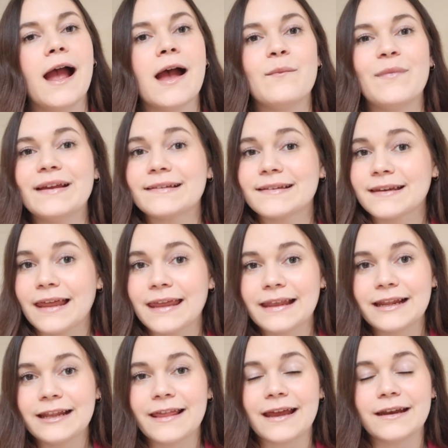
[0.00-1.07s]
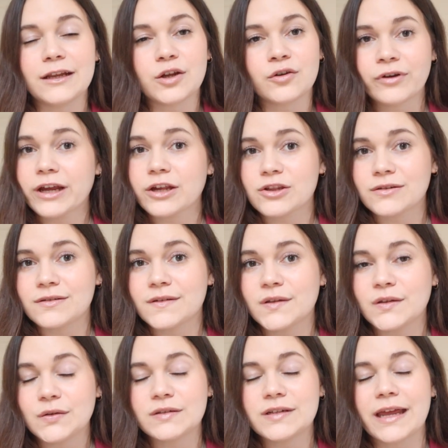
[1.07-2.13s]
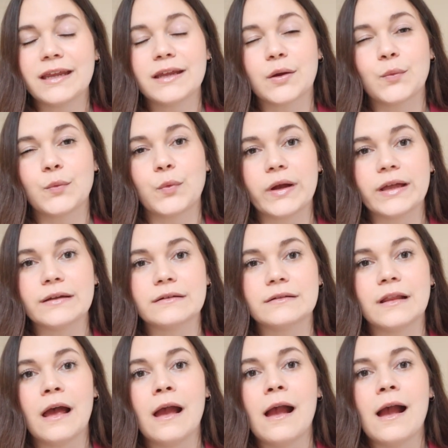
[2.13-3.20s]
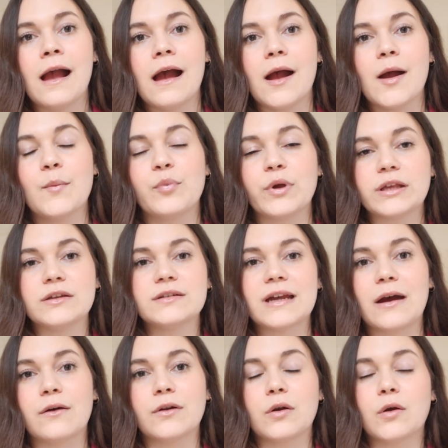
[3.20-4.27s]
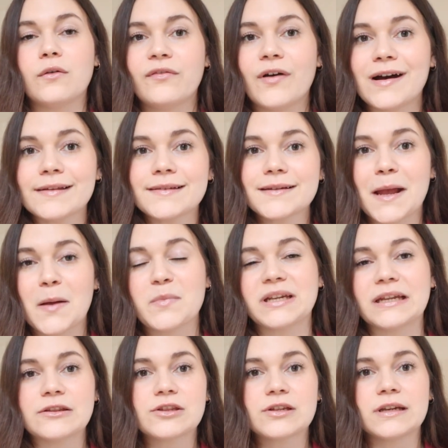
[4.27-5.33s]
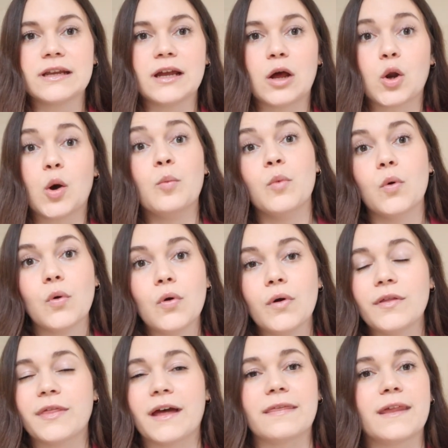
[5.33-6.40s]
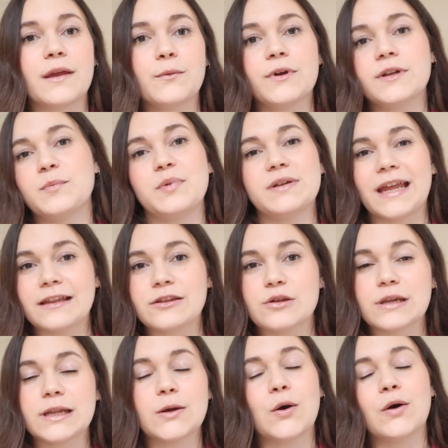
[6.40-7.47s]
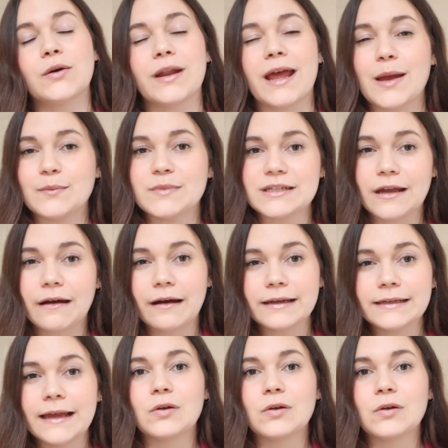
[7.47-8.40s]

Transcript: Um, it's likely that any corrections you take will uh, bring you down a lot faster and potentially a lot more than they would potentially on M D I.